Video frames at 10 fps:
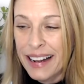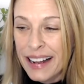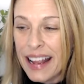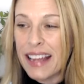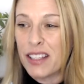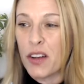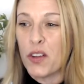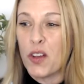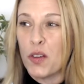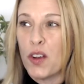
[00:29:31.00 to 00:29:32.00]
And so
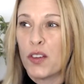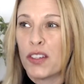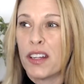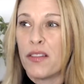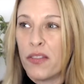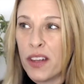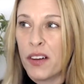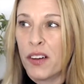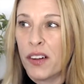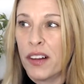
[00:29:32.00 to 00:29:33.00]
you usually
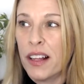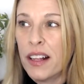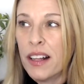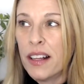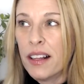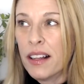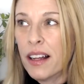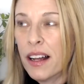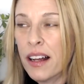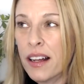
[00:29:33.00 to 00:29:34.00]
feel
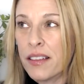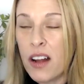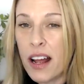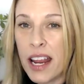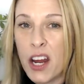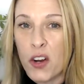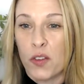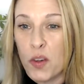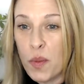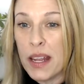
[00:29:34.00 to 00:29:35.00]
they're not here
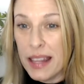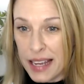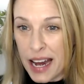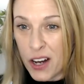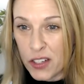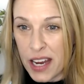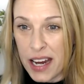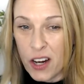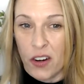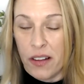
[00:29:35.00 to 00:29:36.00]
to be the
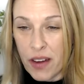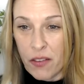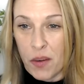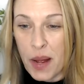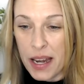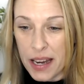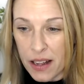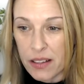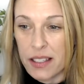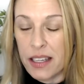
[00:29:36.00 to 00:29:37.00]
caretaker of everybody
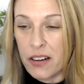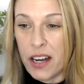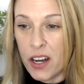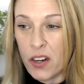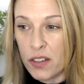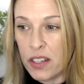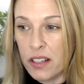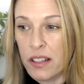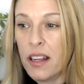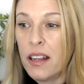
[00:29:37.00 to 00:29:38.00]
else. They're here to
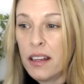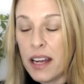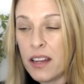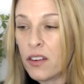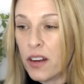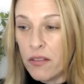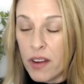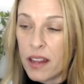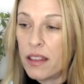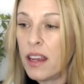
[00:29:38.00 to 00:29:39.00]
either
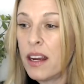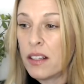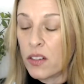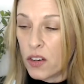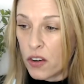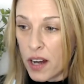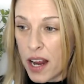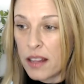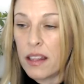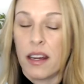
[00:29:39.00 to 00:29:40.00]
invent things or
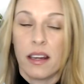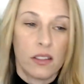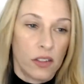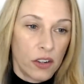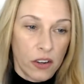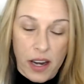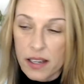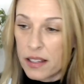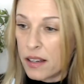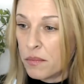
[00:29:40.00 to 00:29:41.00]
create
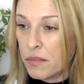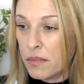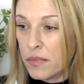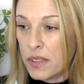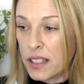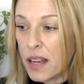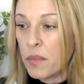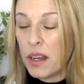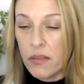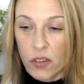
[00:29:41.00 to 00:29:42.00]

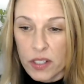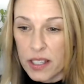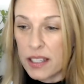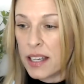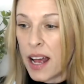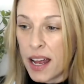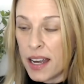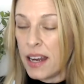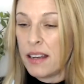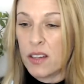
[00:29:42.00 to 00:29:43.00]
something for
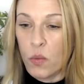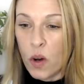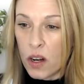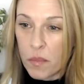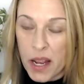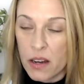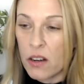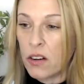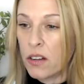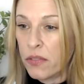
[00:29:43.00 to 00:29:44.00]
society to work better
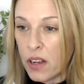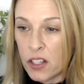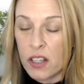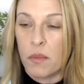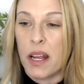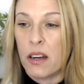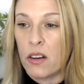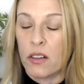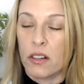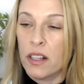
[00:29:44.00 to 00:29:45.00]
or to function
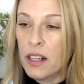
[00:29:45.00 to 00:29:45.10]
better,